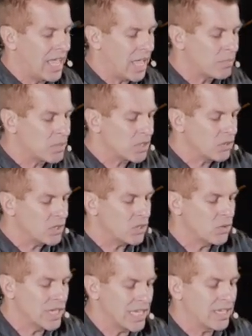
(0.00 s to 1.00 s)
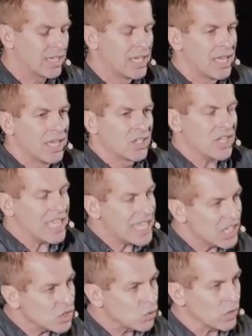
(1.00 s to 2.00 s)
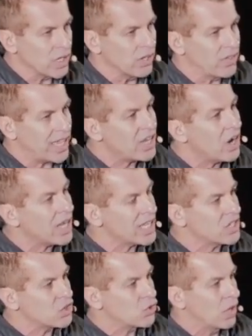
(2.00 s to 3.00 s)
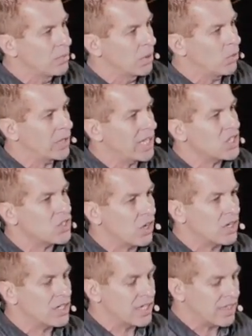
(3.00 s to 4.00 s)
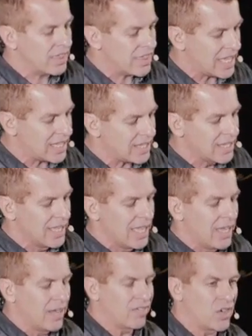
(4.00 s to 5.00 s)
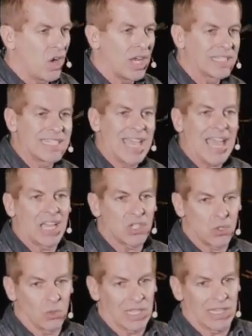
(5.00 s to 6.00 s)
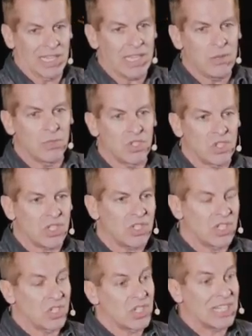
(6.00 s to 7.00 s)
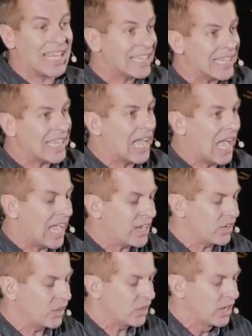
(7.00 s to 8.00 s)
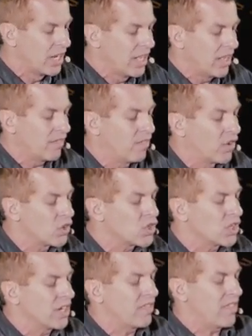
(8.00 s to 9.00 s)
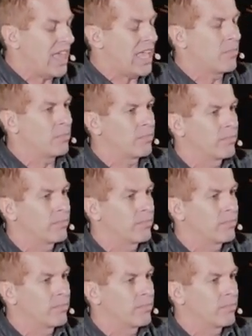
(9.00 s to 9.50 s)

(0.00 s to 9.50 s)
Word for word: Absolutely unique. See, Israel, they got in trouble when they started to think of God casually, like he was just a slightly higher version of them.